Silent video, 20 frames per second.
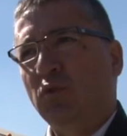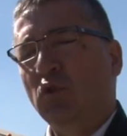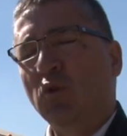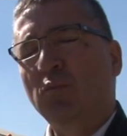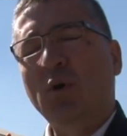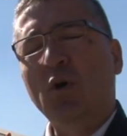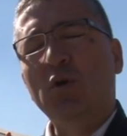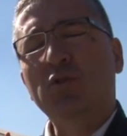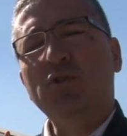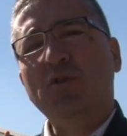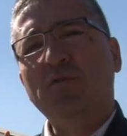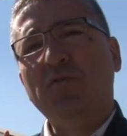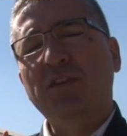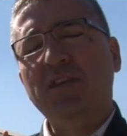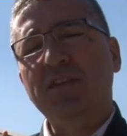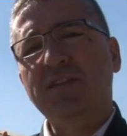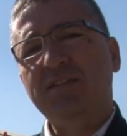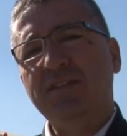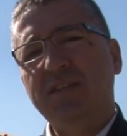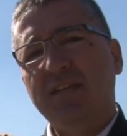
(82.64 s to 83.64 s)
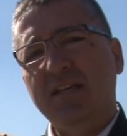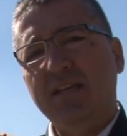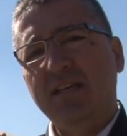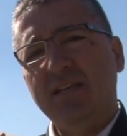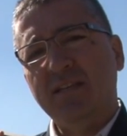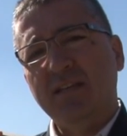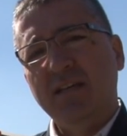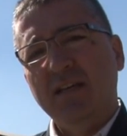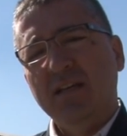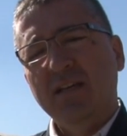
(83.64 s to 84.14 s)
To most of these
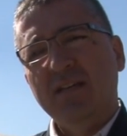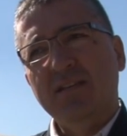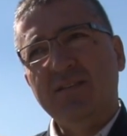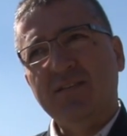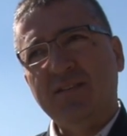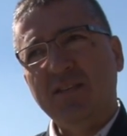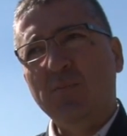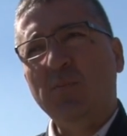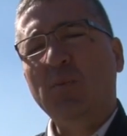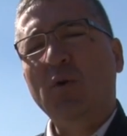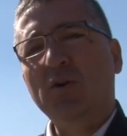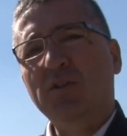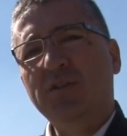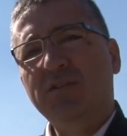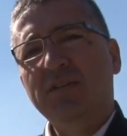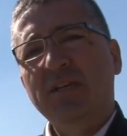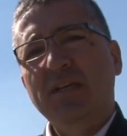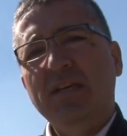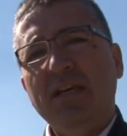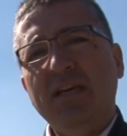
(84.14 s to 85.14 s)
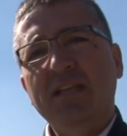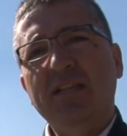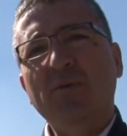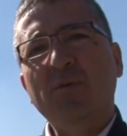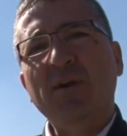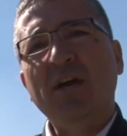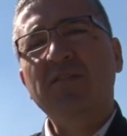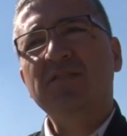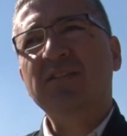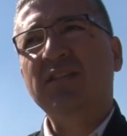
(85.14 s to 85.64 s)
seaports, it
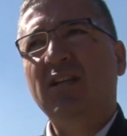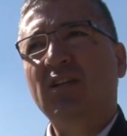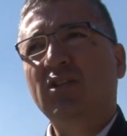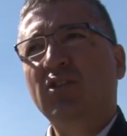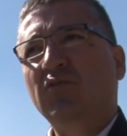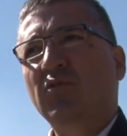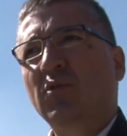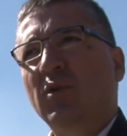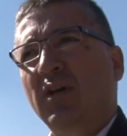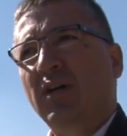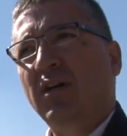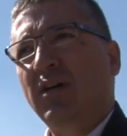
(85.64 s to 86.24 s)
arrives a lot of